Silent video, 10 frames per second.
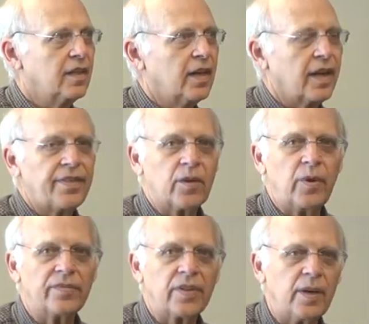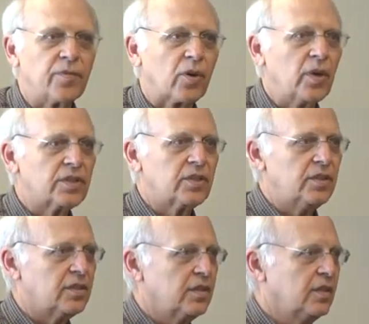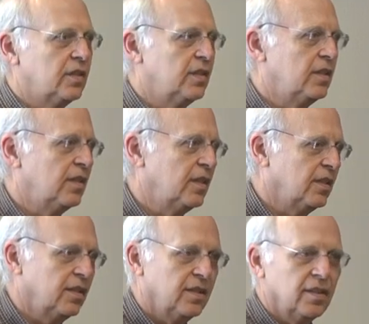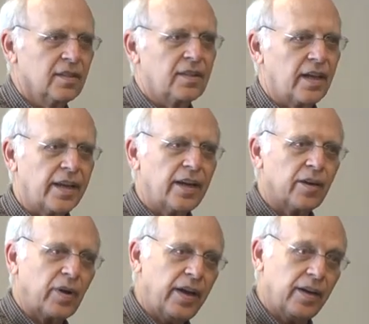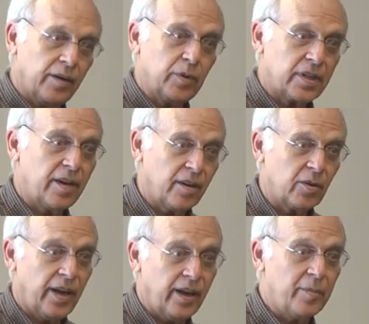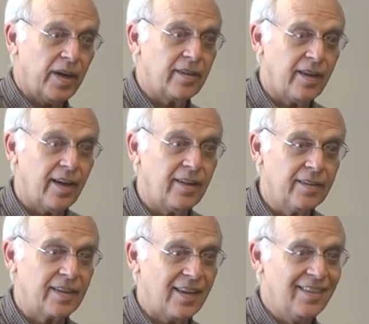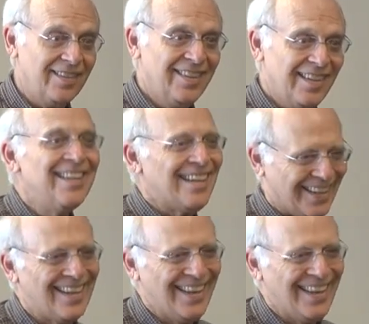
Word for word: And I think we have time for questions. Did I get it right? Was I okay about Hal? Did I? At